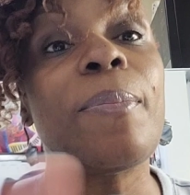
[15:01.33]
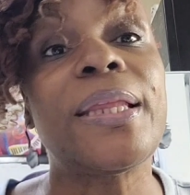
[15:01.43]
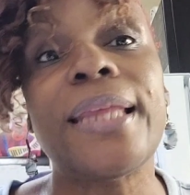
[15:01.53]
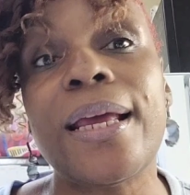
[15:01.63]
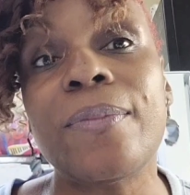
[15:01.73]

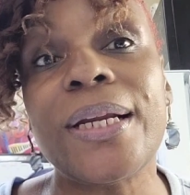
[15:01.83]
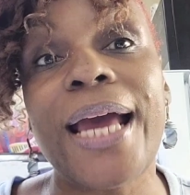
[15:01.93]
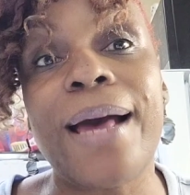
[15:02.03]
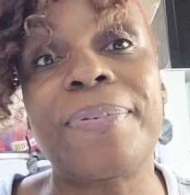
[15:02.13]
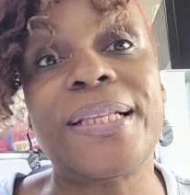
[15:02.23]
But then what
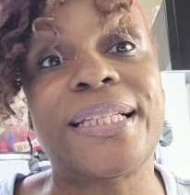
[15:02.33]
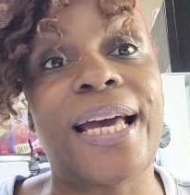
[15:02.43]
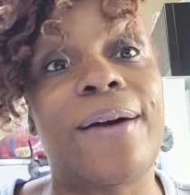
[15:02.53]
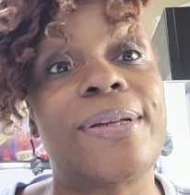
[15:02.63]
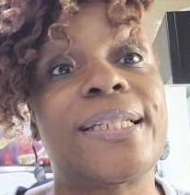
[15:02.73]
happens
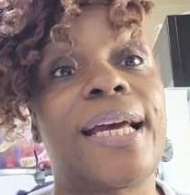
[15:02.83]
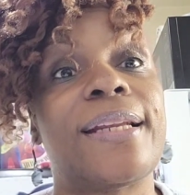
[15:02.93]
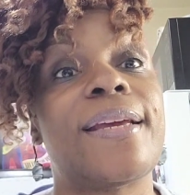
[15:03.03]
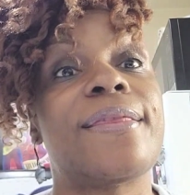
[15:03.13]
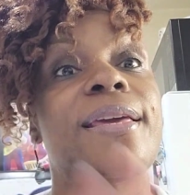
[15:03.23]
now is
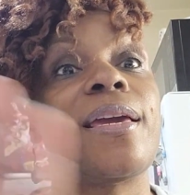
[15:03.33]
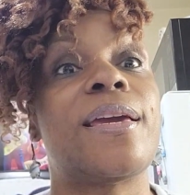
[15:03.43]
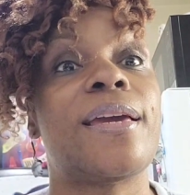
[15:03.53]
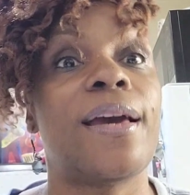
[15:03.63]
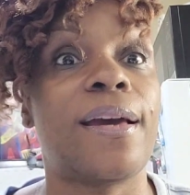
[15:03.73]
that
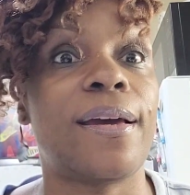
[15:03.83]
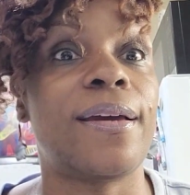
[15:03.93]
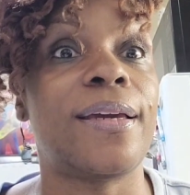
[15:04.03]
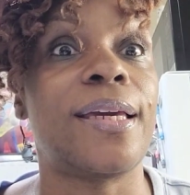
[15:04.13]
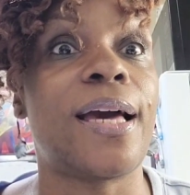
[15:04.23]
the
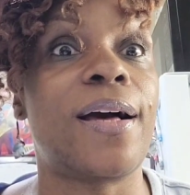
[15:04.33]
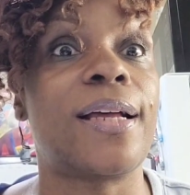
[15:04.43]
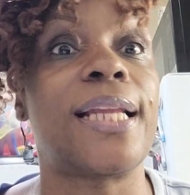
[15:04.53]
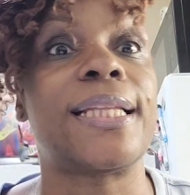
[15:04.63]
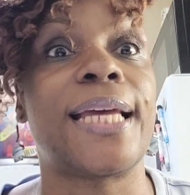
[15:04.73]

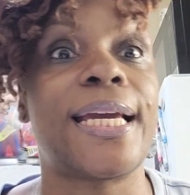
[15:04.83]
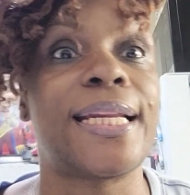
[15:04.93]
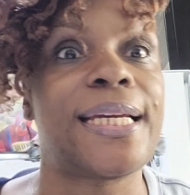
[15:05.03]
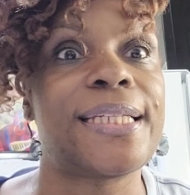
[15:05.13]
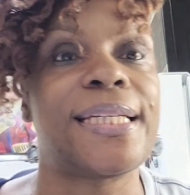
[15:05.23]
young
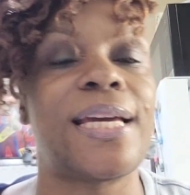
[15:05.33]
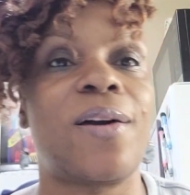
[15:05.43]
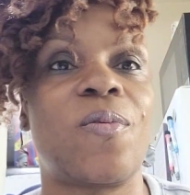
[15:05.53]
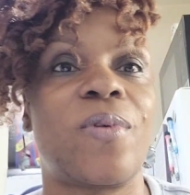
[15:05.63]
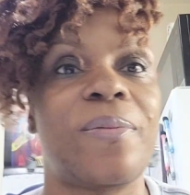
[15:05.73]
ladies, the
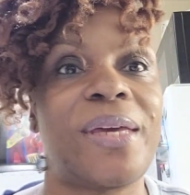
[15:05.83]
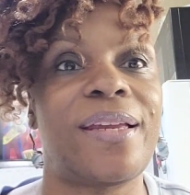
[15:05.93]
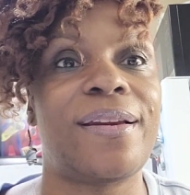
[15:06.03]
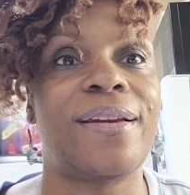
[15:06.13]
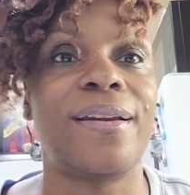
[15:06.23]
young
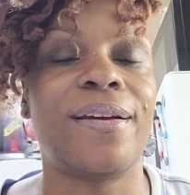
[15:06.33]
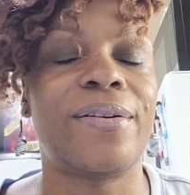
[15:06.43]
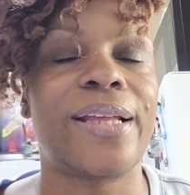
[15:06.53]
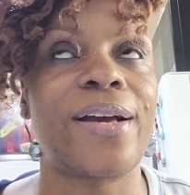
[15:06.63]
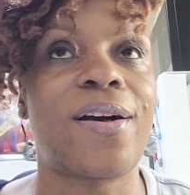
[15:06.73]
women,
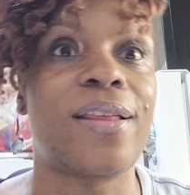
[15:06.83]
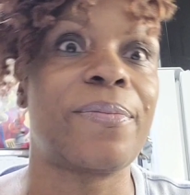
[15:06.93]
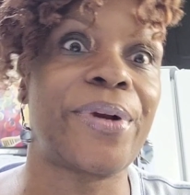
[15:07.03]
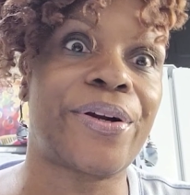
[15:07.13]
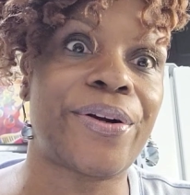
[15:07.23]
or they call
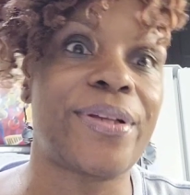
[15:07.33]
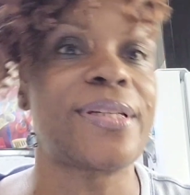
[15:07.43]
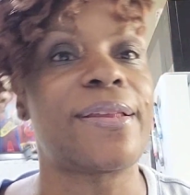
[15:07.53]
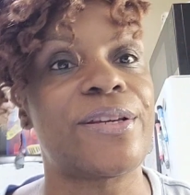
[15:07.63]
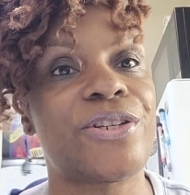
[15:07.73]
them girls
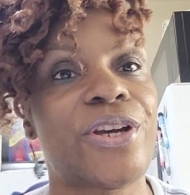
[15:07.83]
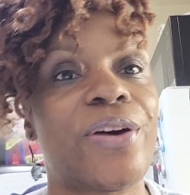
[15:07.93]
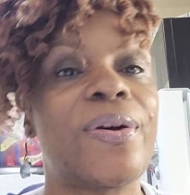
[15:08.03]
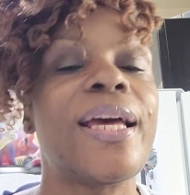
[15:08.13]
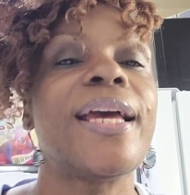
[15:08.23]
on the
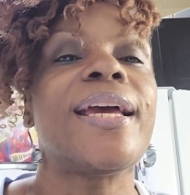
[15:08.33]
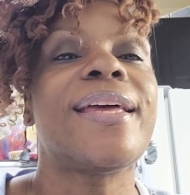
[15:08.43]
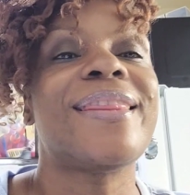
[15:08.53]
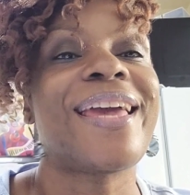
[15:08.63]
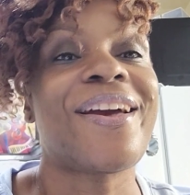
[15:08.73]
show,
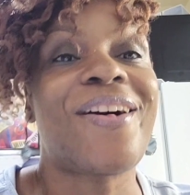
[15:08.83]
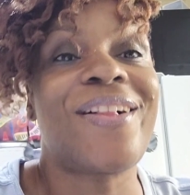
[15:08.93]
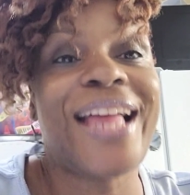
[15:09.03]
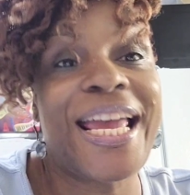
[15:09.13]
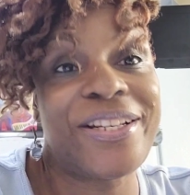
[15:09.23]
they
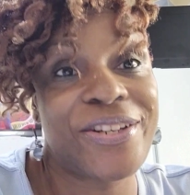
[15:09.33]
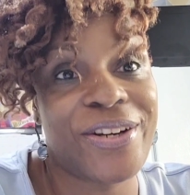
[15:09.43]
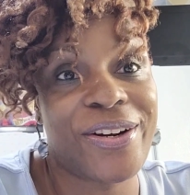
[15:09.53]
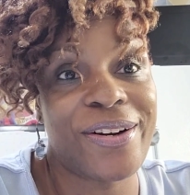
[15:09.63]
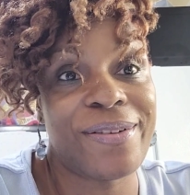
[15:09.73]
all
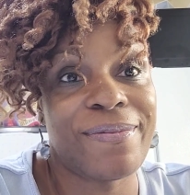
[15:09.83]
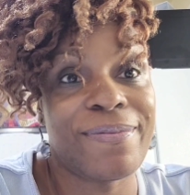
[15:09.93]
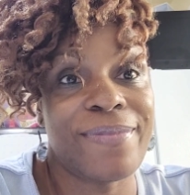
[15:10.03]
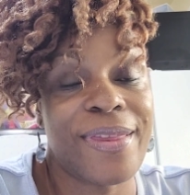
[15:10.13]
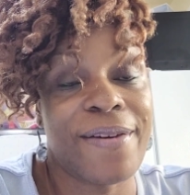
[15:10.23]
enter
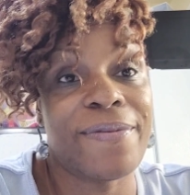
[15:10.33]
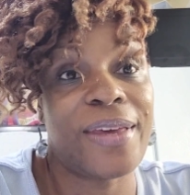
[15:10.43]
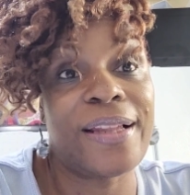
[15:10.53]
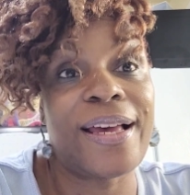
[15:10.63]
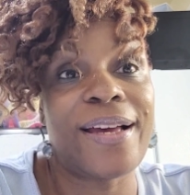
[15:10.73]
the
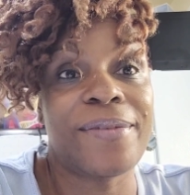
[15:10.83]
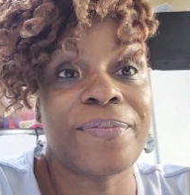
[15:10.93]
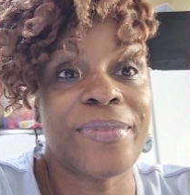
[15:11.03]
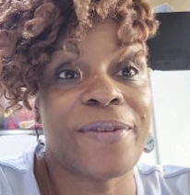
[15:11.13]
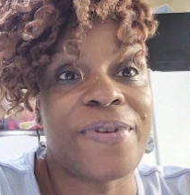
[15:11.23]
villa
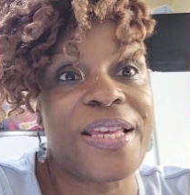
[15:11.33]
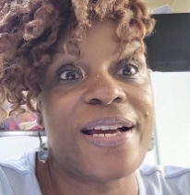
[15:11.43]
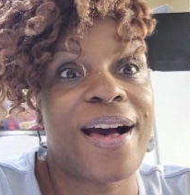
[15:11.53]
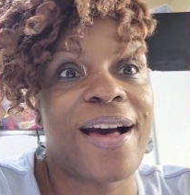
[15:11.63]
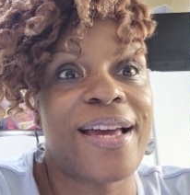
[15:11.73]
for the
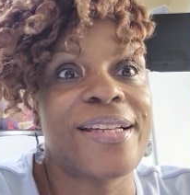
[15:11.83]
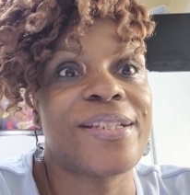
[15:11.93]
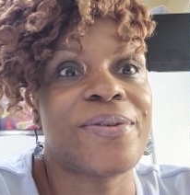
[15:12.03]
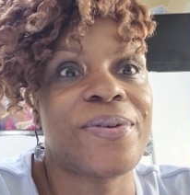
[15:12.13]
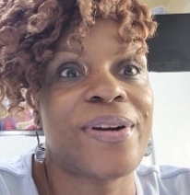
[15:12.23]

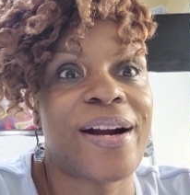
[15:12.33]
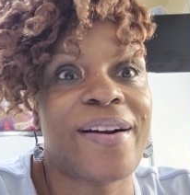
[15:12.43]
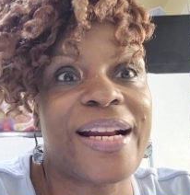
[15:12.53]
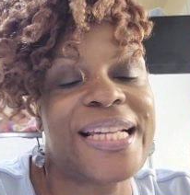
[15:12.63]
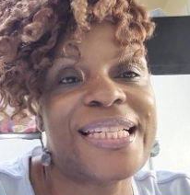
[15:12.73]
guys who
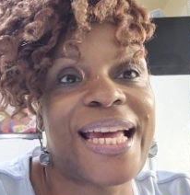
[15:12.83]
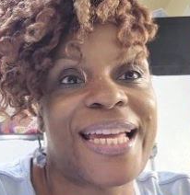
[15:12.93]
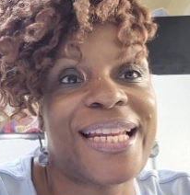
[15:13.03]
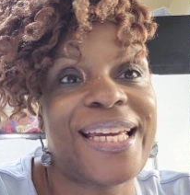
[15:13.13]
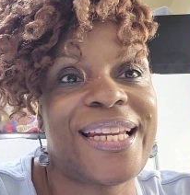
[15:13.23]
are
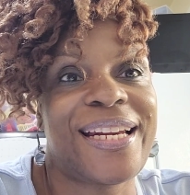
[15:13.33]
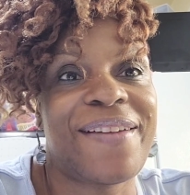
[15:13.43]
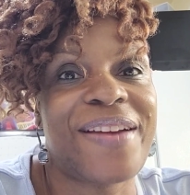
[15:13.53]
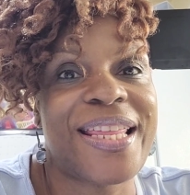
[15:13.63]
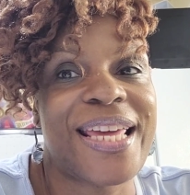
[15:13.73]
excited and
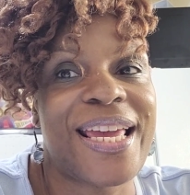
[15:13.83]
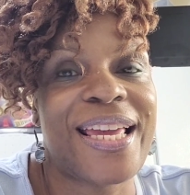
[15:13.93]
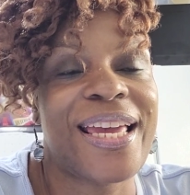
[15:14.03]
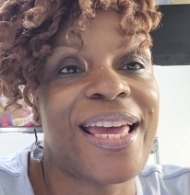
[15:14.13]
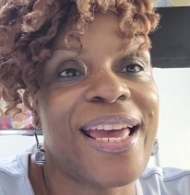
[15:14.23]
everything.